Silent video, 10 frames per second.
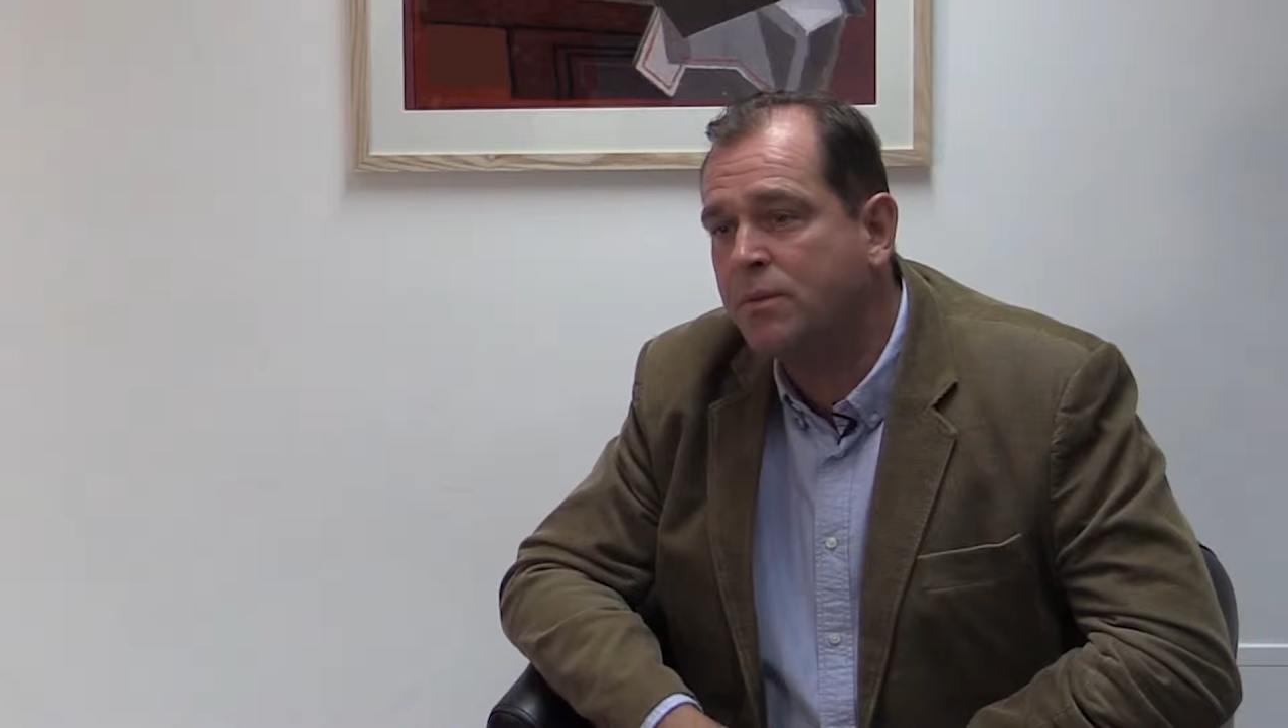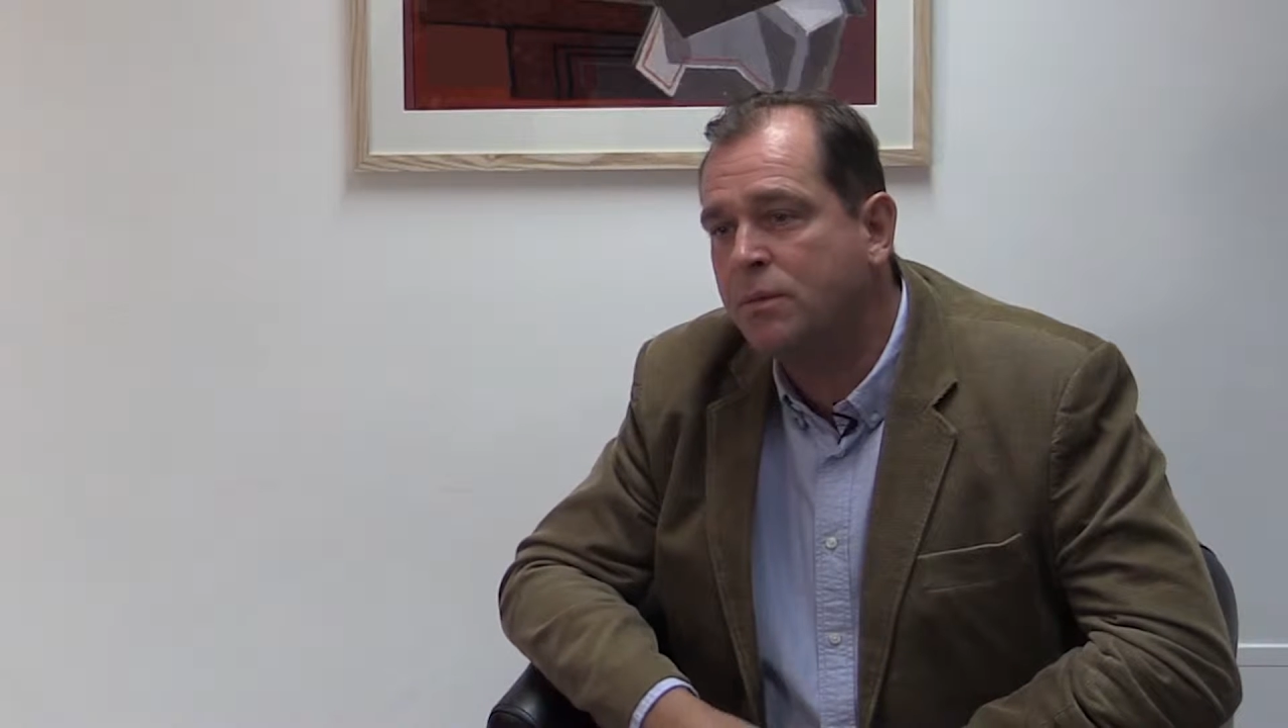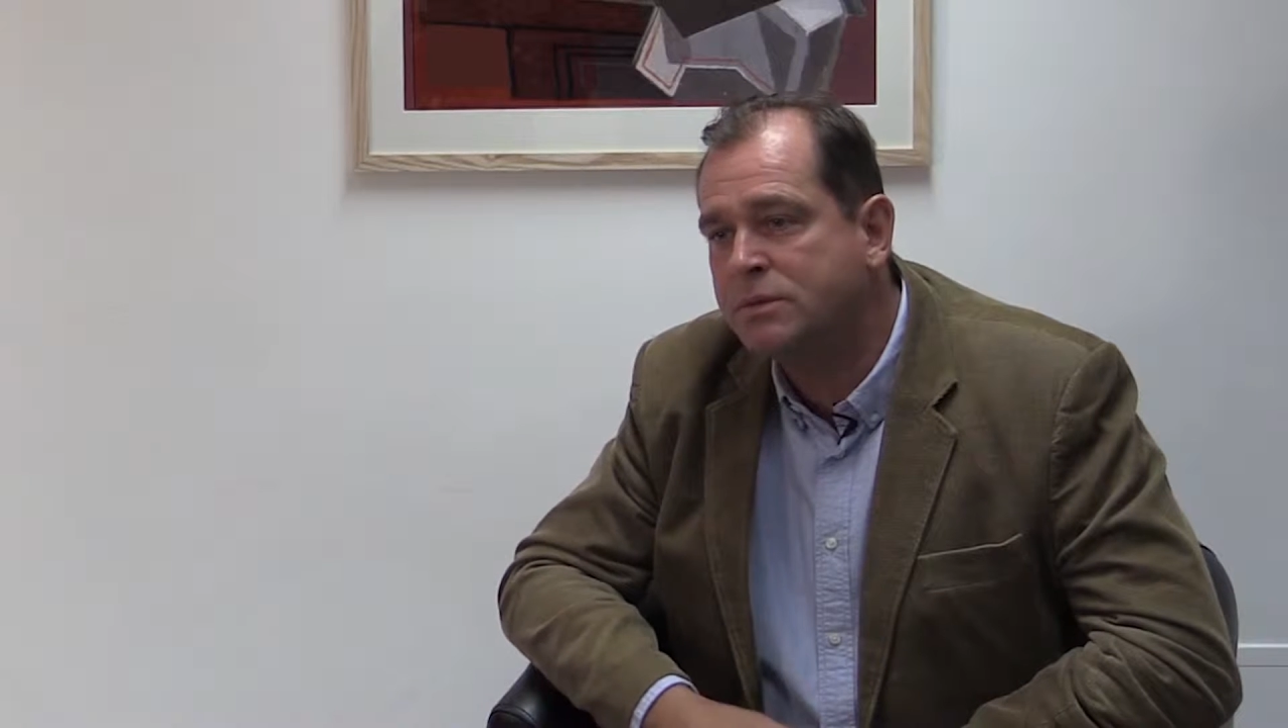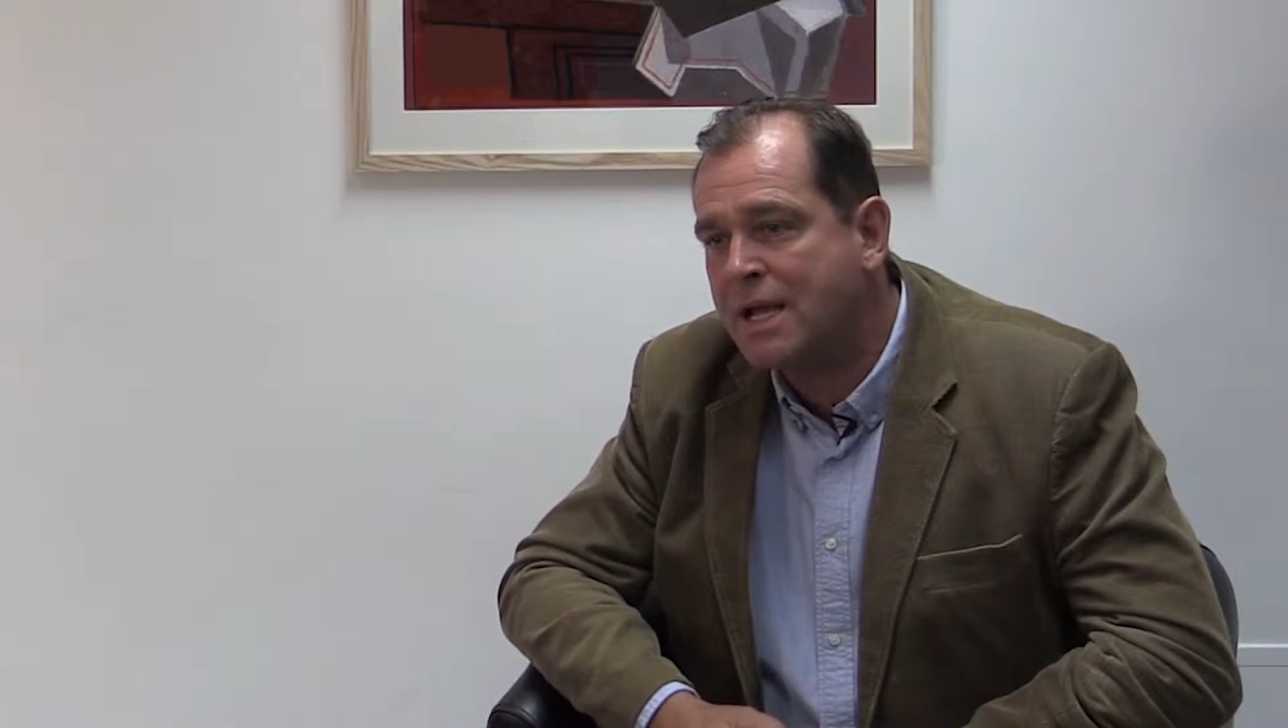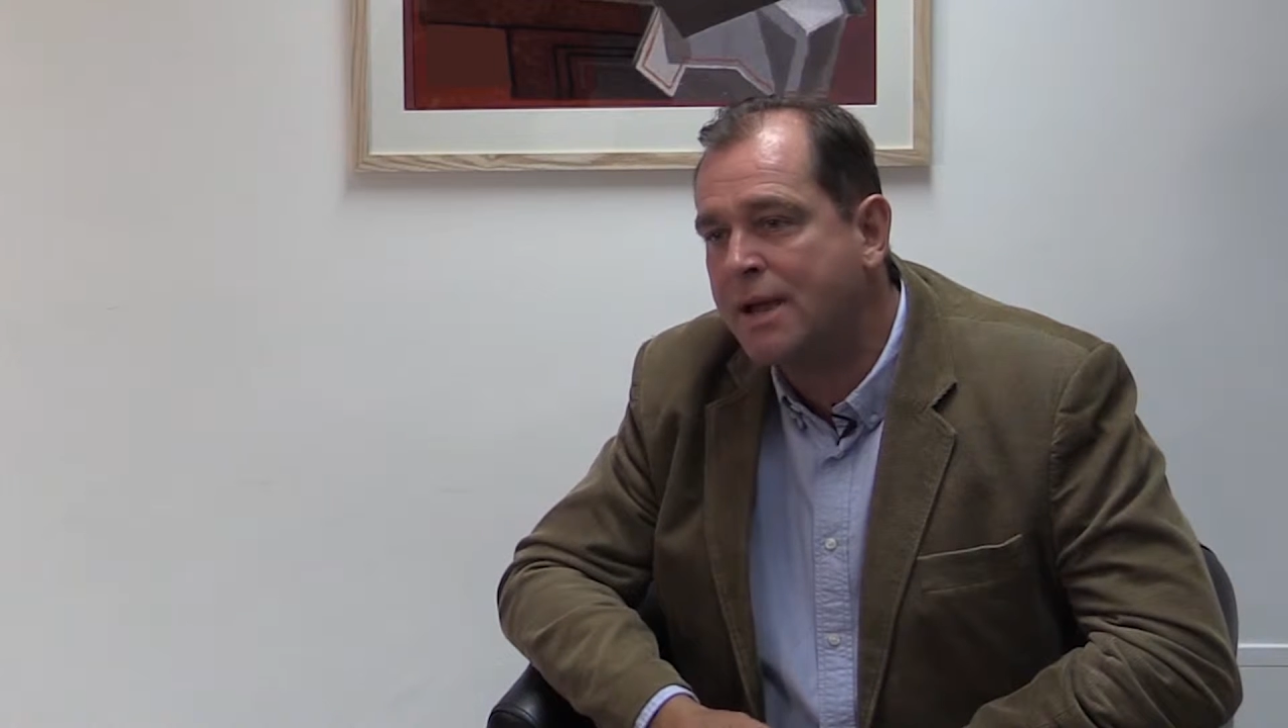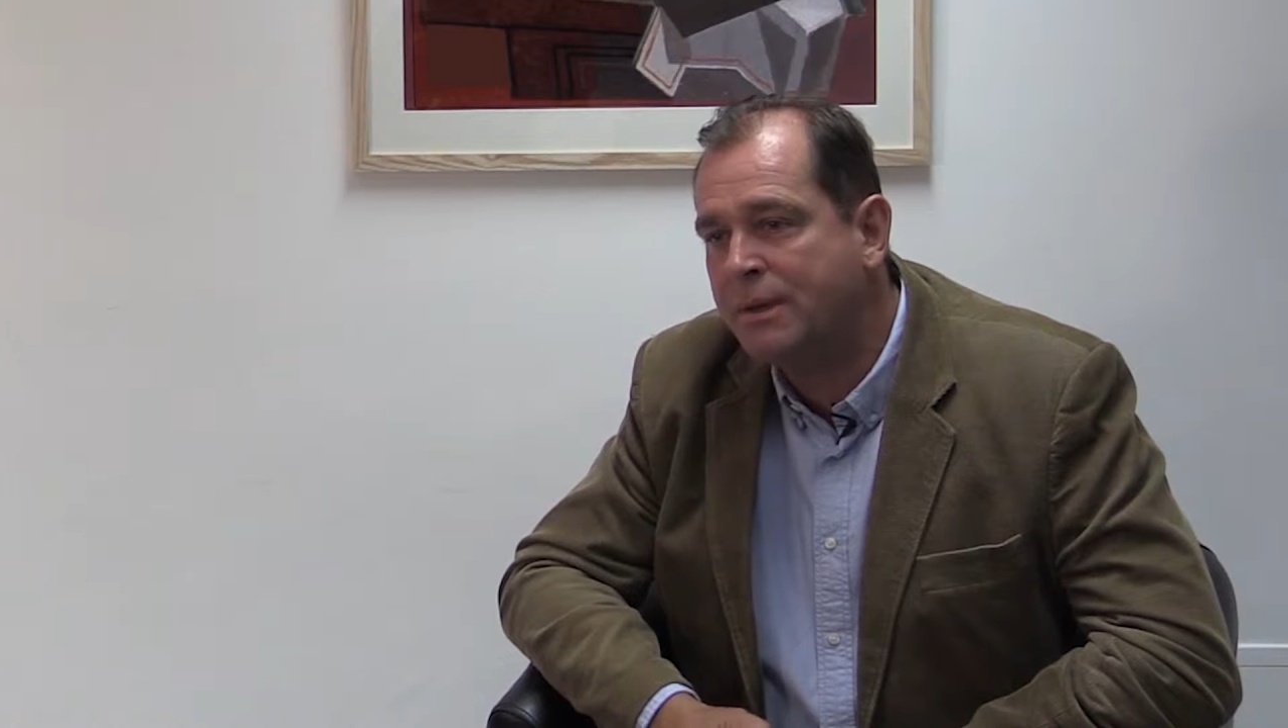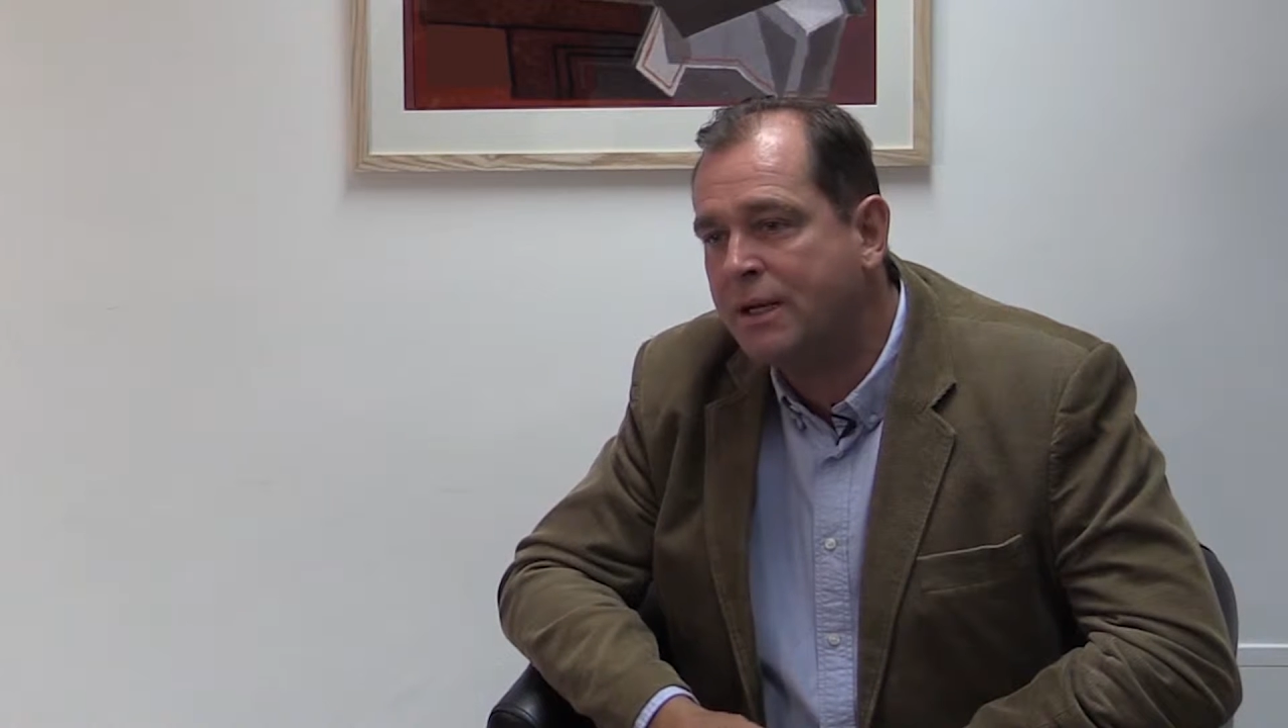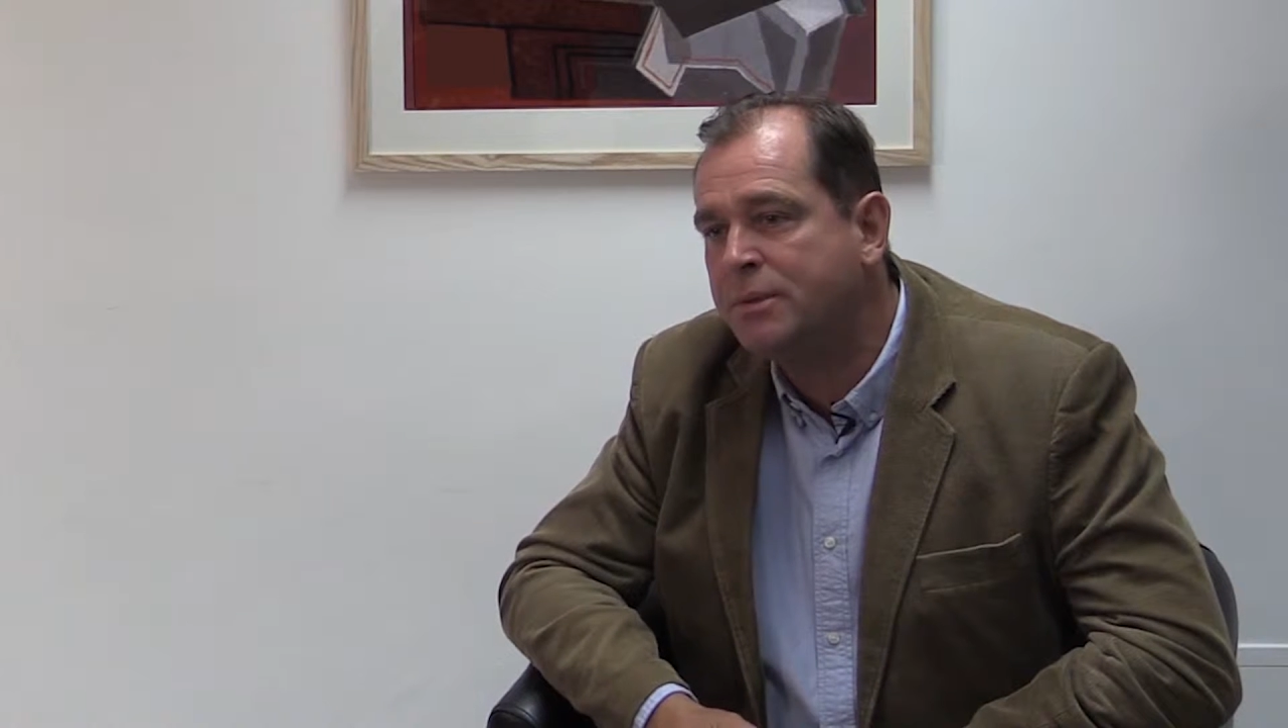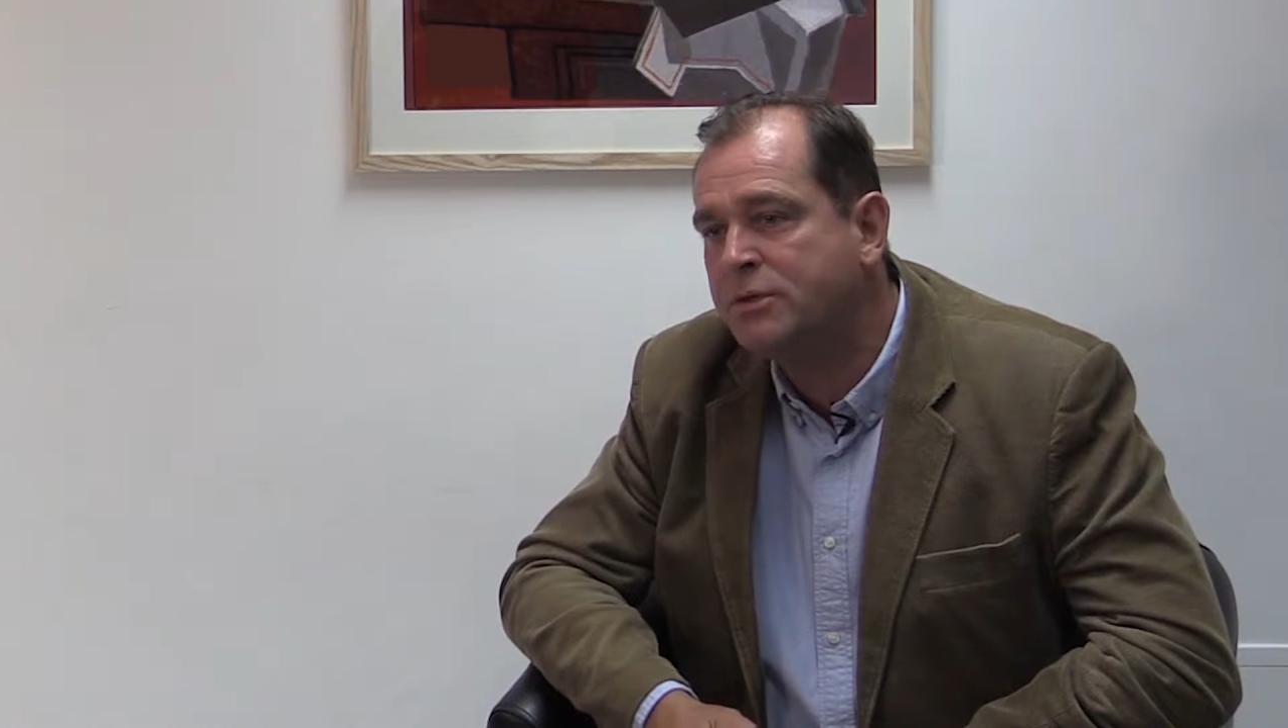what was happening